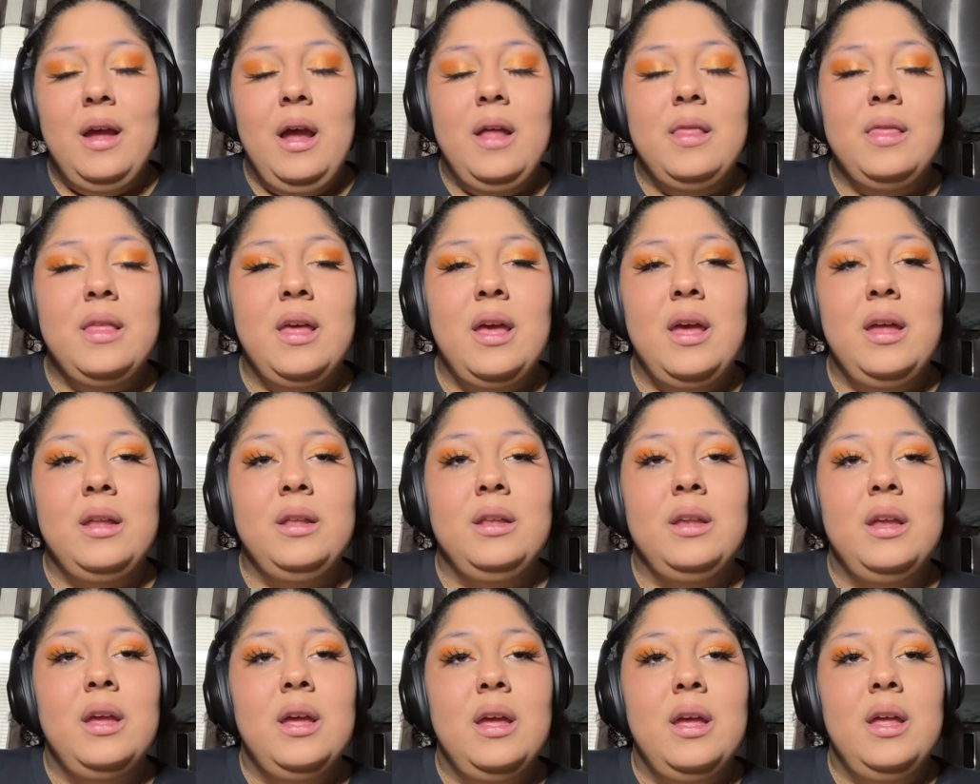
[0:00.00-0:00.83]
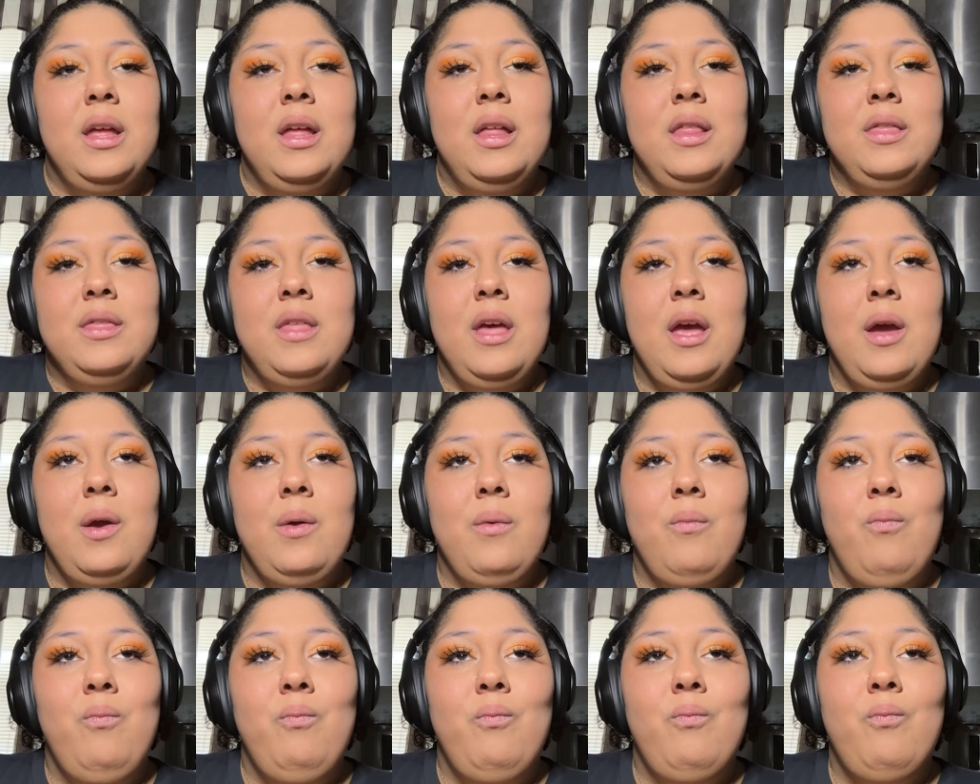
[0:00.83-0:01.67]
And then
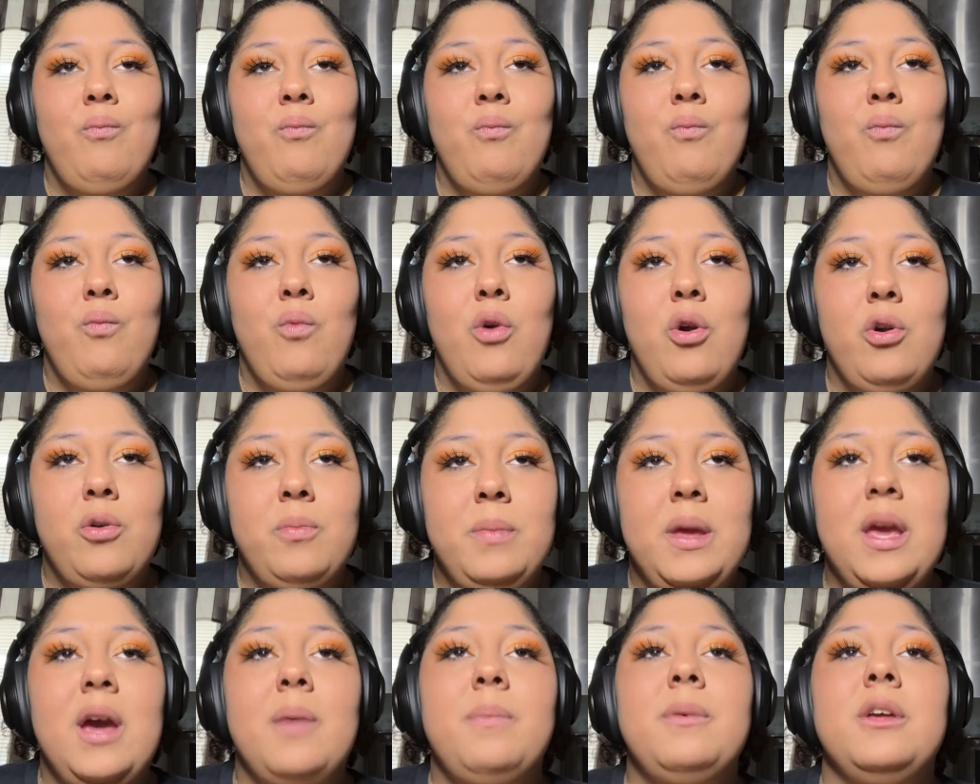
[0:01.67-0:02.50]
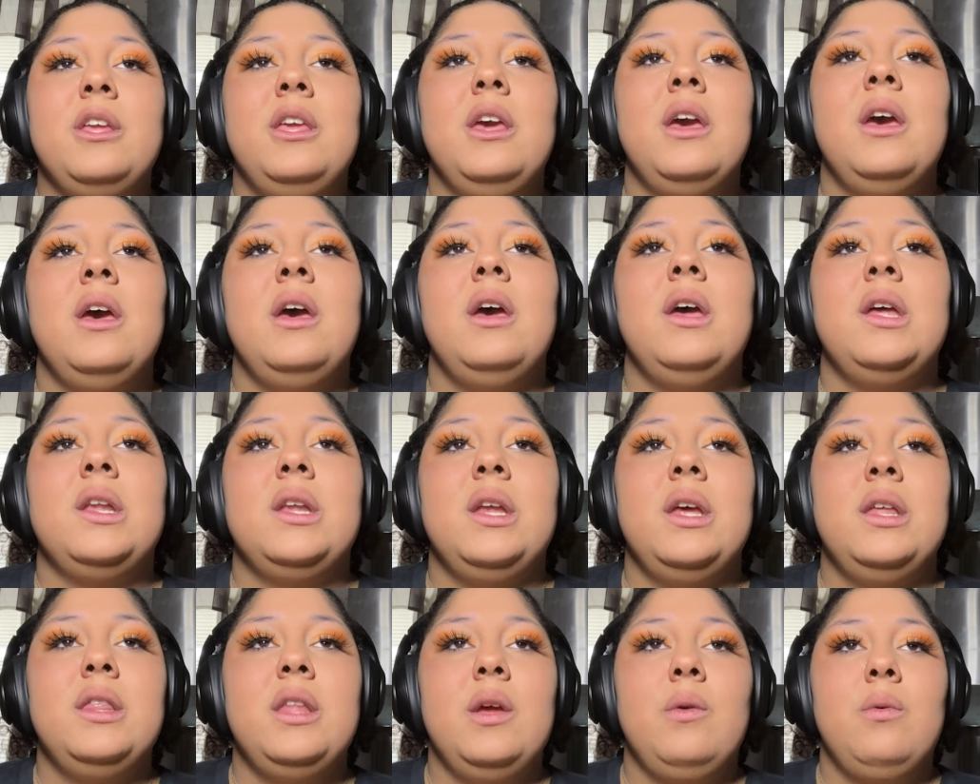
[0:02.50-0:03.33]
they woke me up
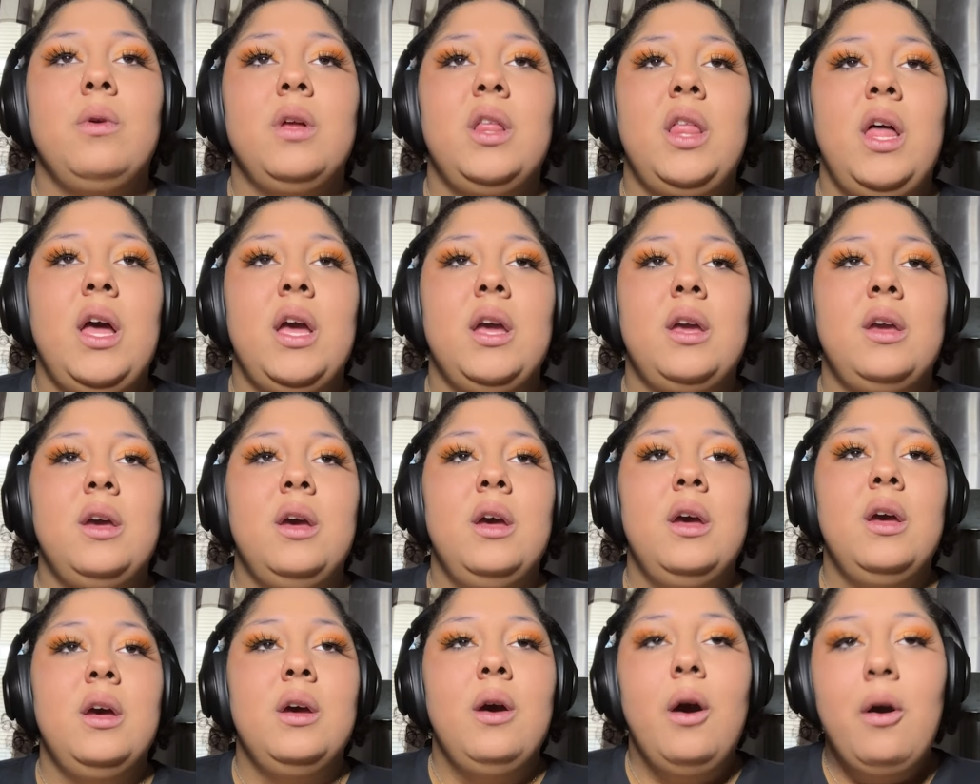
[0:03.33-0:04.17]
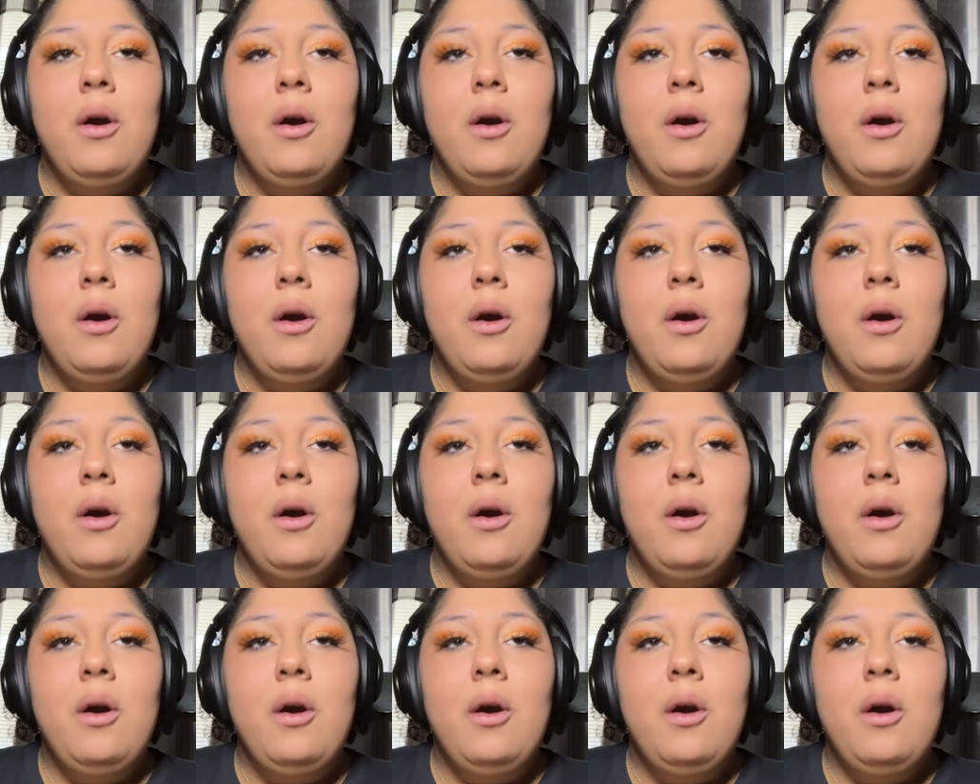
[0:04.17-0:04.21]
again, and they were like,